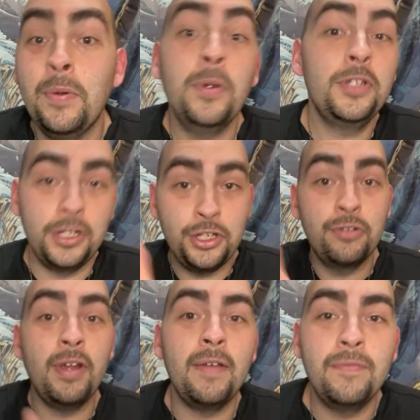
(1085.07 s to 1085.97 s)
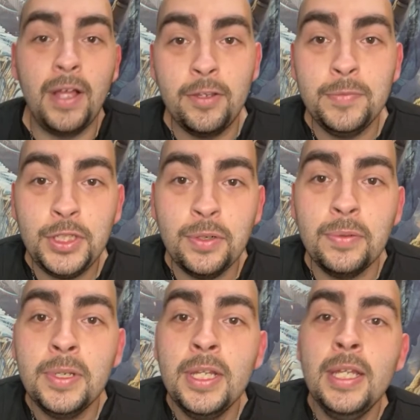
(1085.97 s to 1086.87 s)
or Dungeon Craft Volume 2,
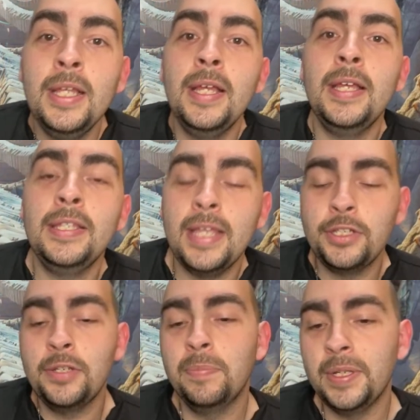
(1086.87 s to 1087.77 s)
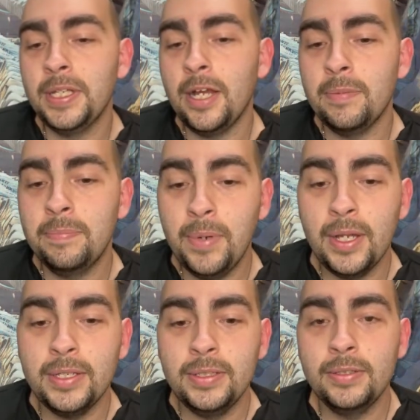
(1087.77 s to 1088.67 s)
and that should bring it up.
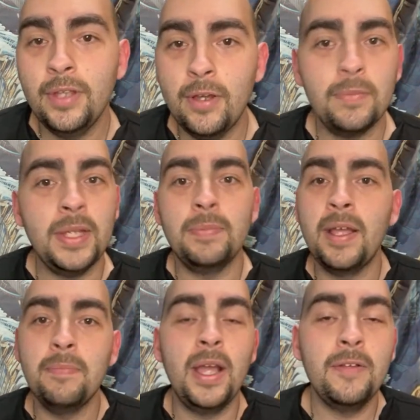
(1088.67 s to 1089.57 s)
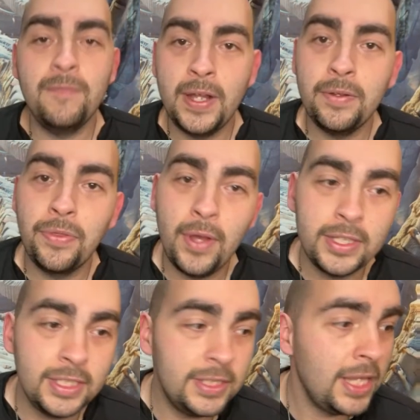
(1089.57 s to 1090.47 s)
But no, man, my final
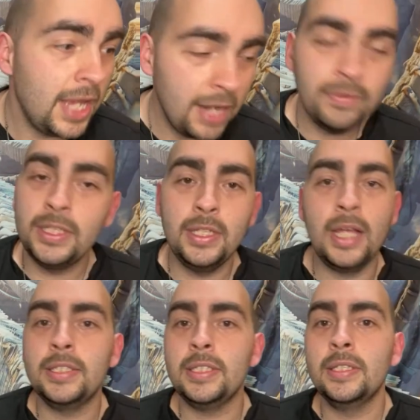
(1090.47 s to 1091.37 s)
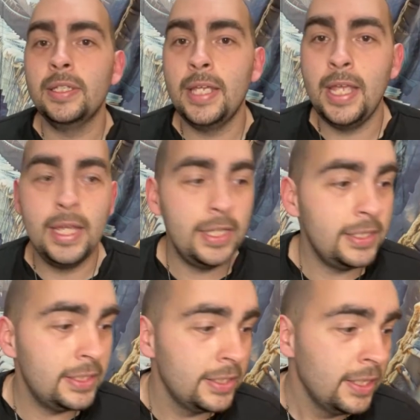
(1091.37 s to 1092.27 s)
thoughts is that I really liked it.
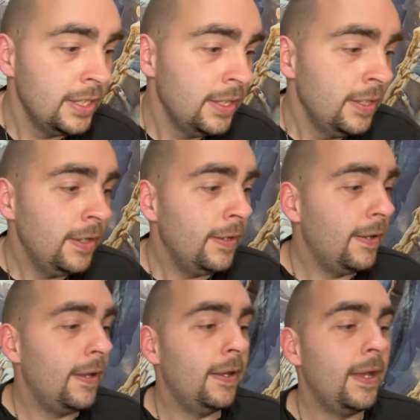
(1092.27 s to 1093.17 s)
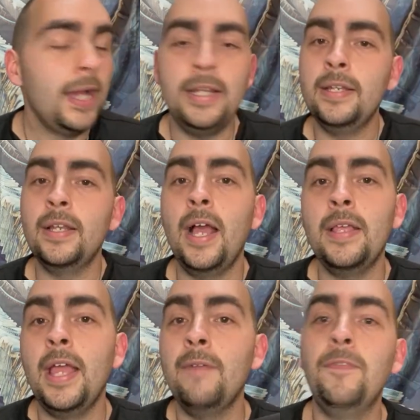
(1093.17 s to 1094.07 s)
And
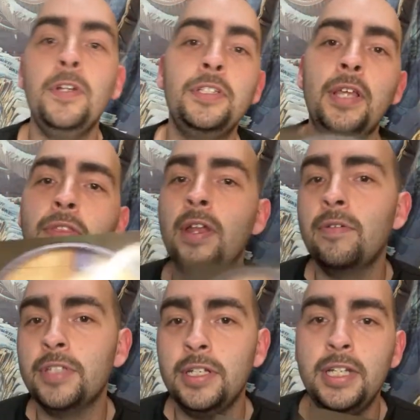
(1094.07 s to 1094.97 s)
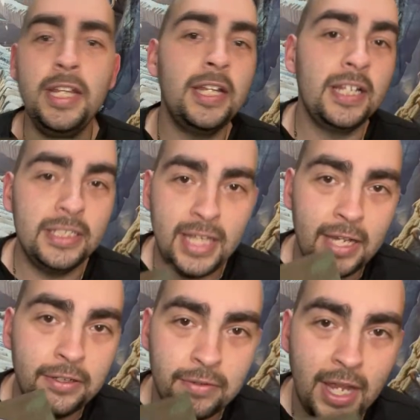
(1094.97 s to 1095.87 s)
at first I thought I was going to need an
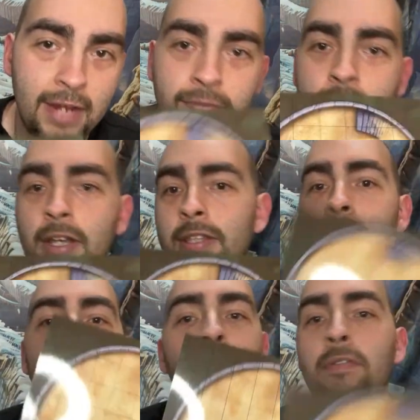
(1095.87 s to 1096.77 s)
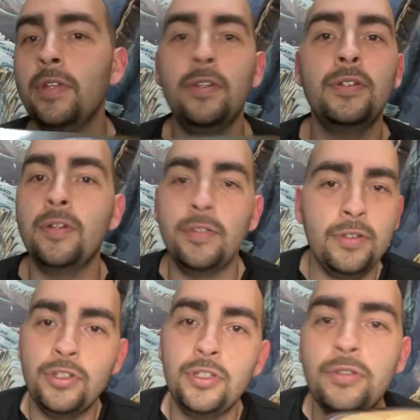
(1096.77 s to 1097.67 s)
X-Acto knife to cut these out. No, you
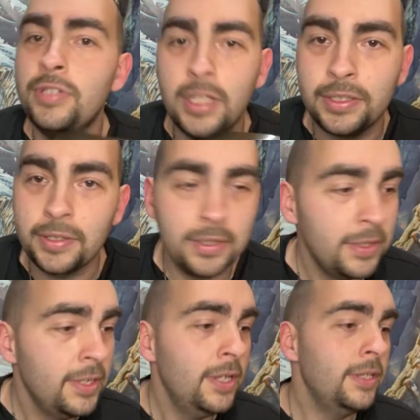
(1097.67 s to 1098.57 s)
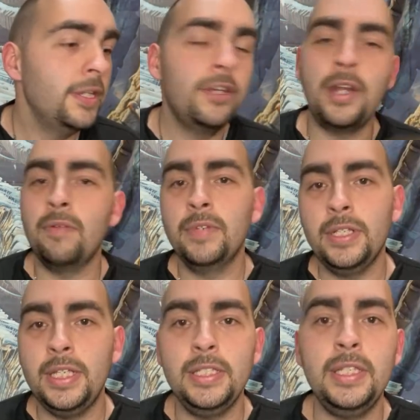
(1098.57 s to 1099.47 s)
can just use scissors. They cut out real
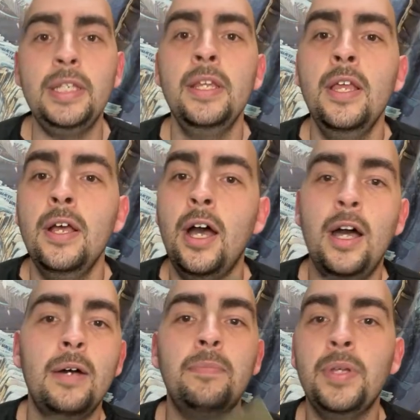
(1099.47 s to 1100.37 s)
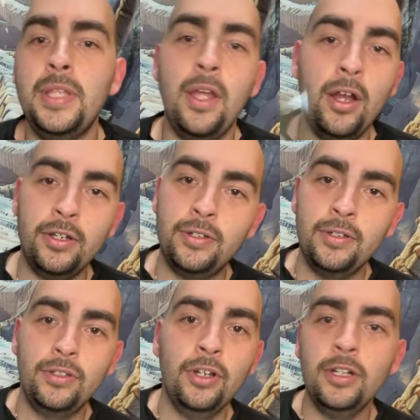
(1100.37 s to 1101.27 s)
easy, but they are
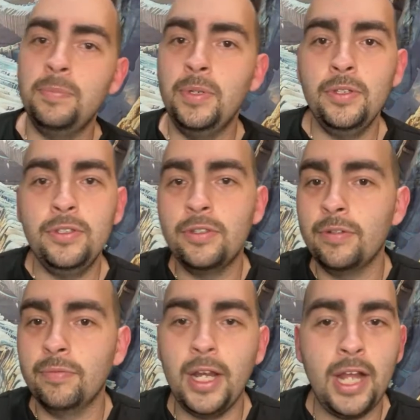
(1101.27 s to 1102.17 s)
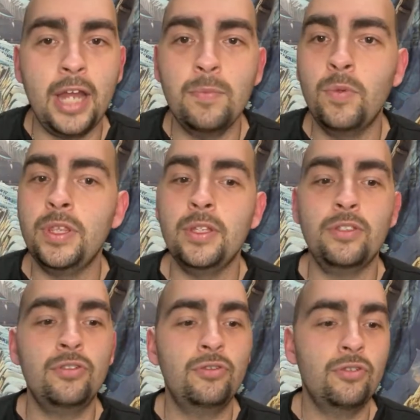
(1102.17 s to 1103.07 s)
durable. You could write on them with the
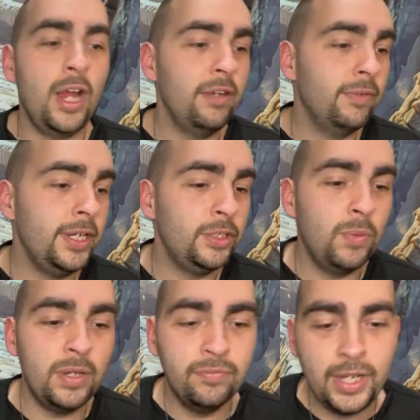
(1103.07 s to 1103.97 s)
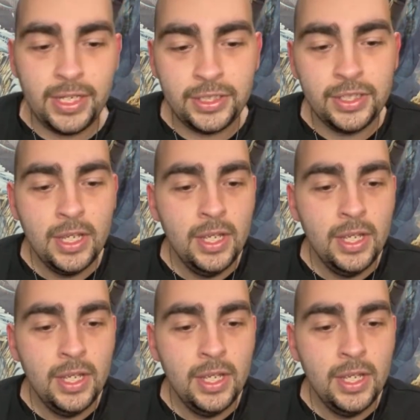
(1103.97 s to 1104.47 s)
dry erase, wet erase.